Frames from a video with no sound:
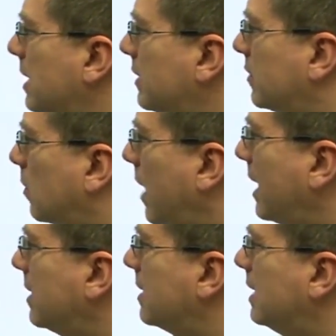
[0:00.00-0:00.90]
need to
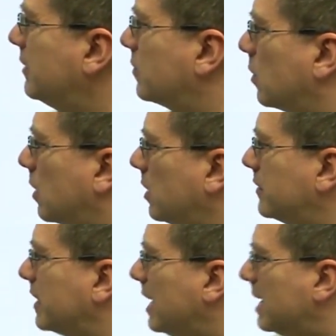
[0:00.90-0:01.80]
write these
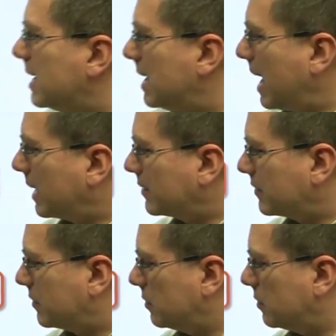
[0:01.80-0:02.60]
words next